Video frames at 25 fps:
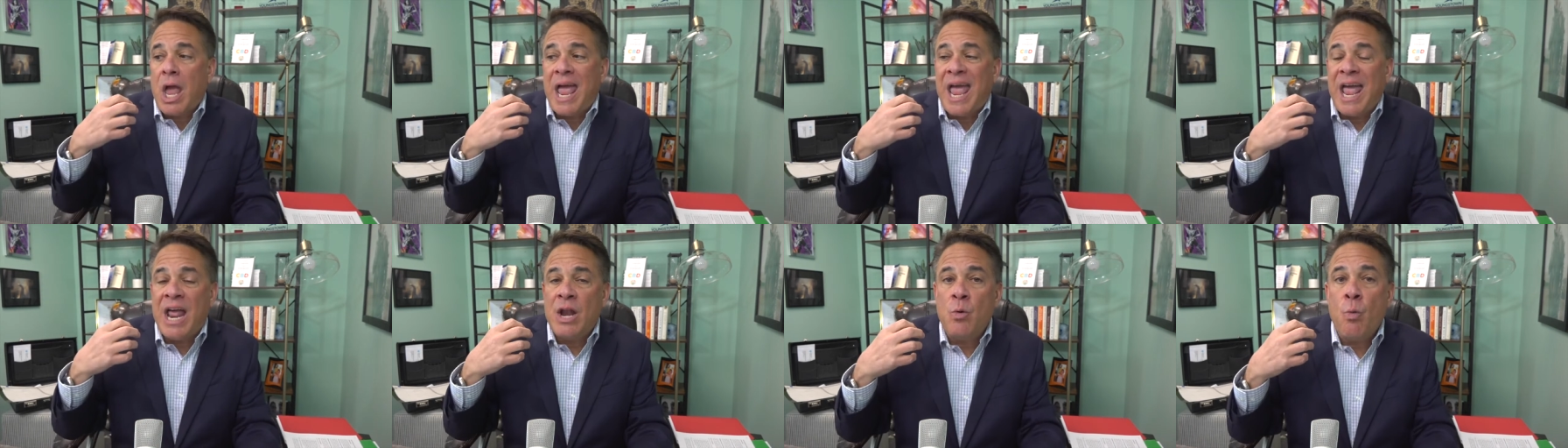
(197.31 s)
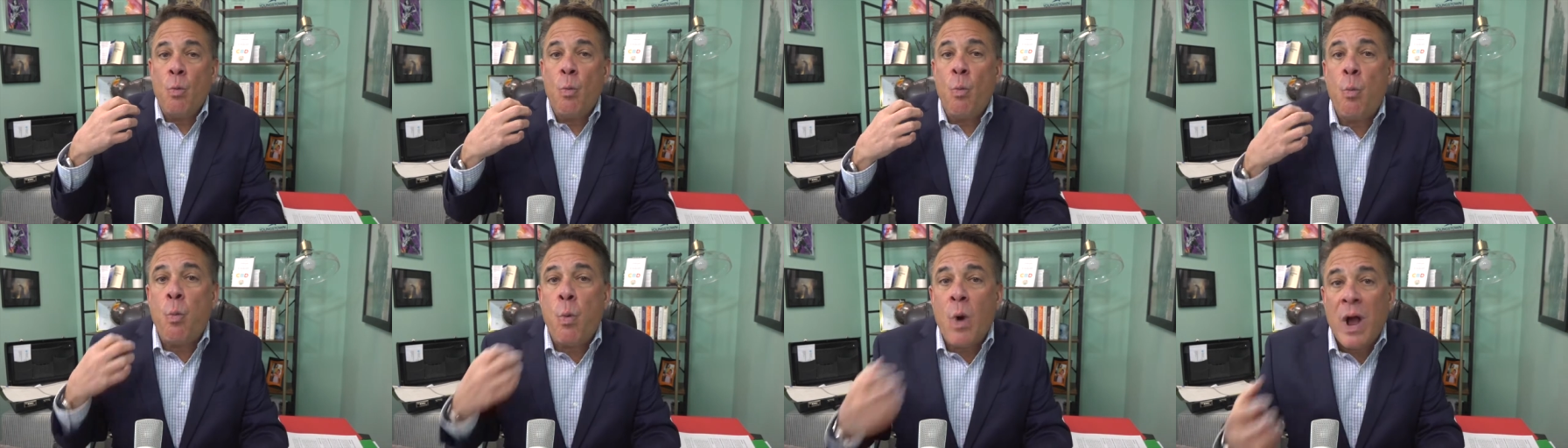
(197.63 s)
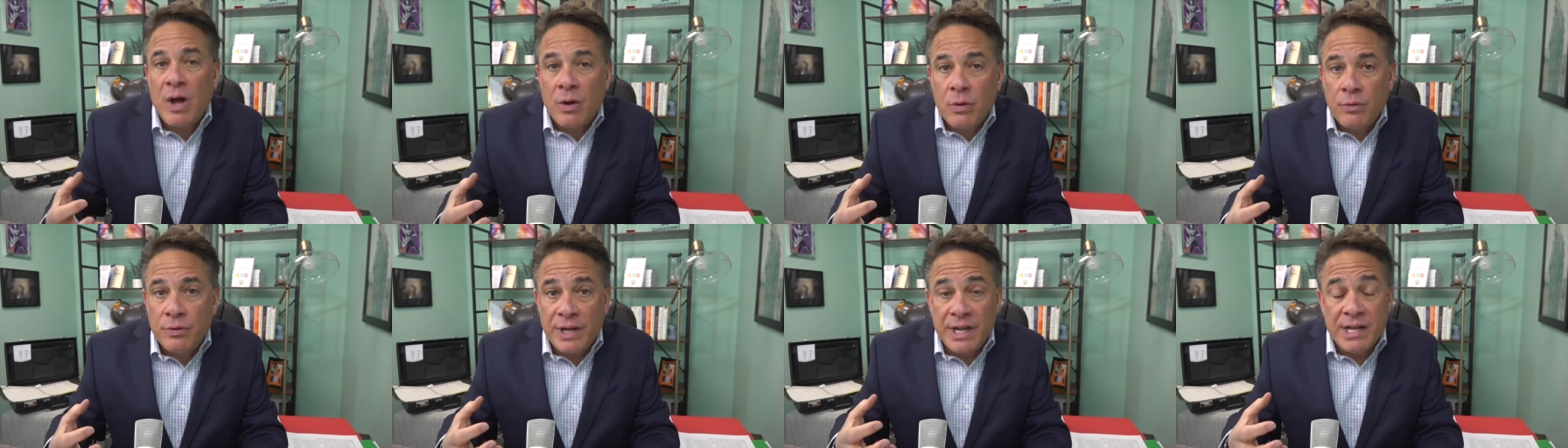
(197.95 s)
and
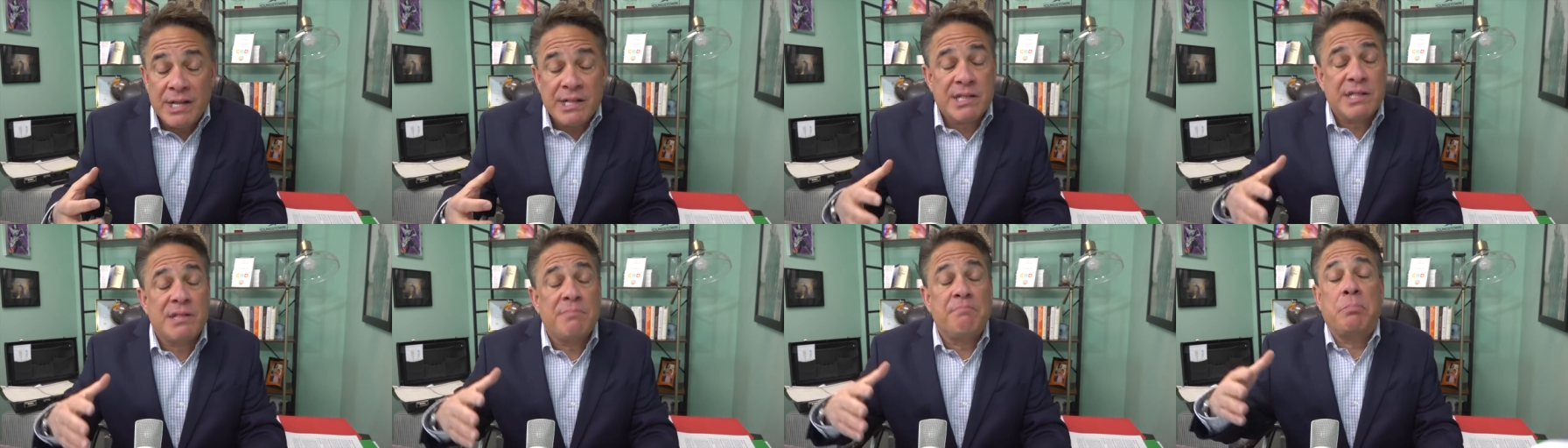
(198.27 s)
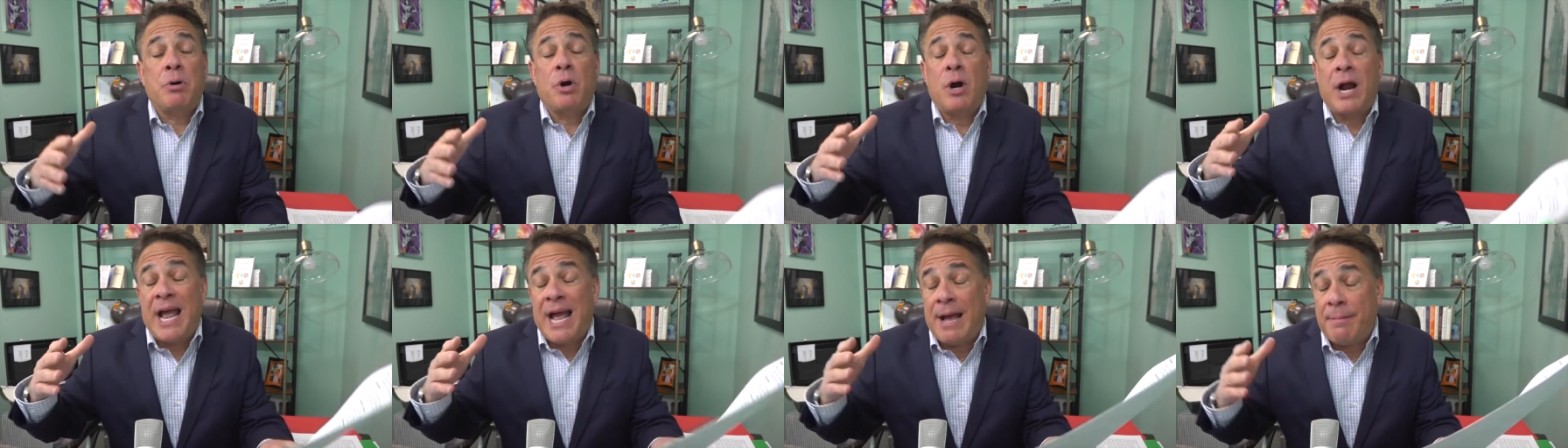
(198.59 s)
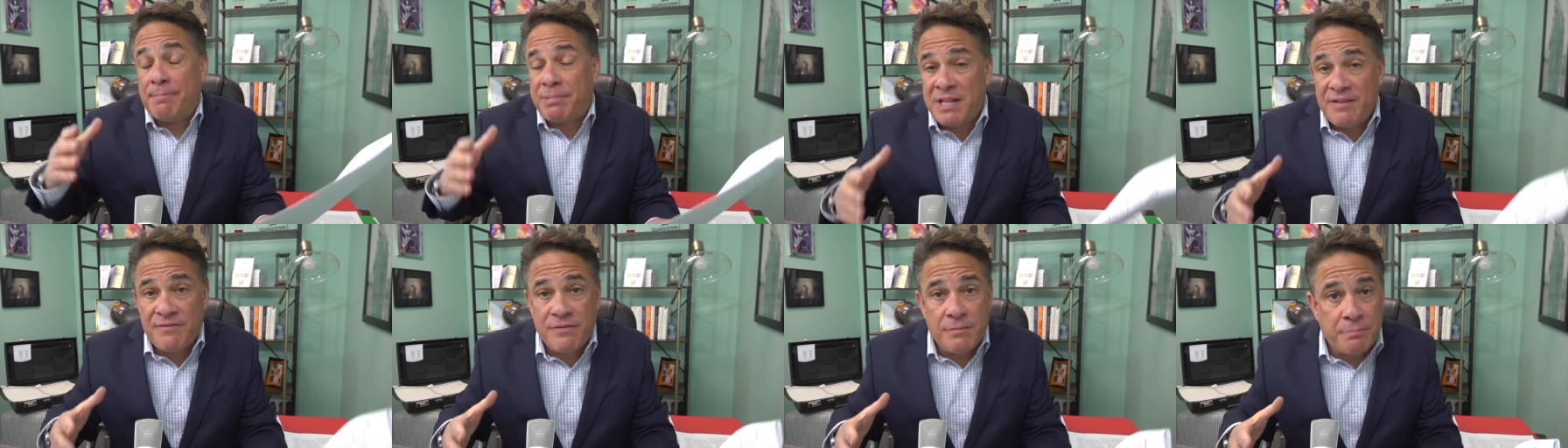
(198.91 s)
wellness,
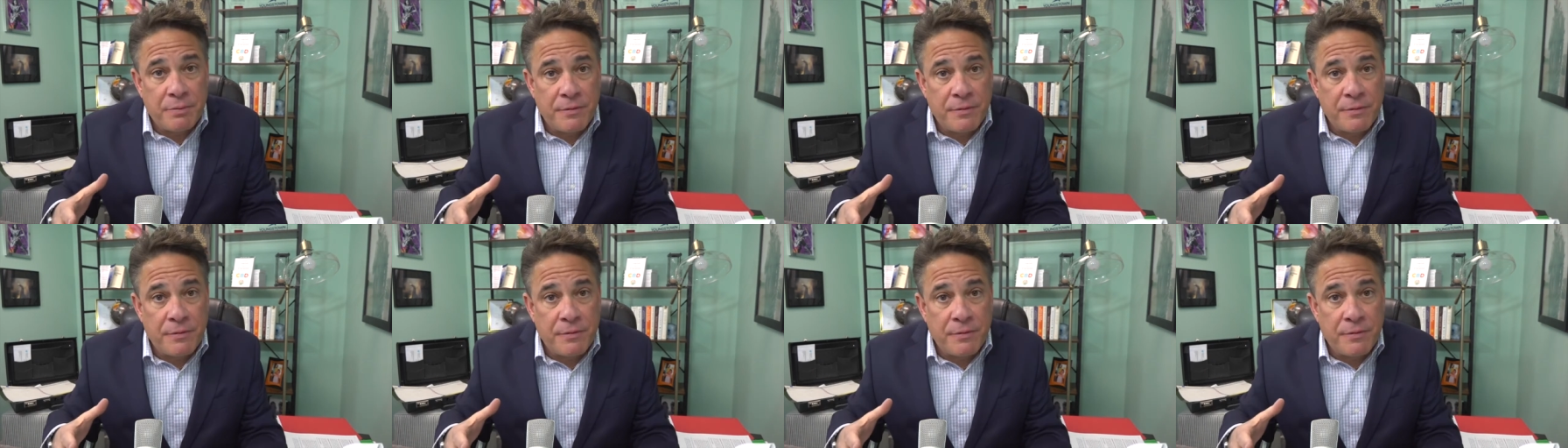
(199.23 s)
perhaps even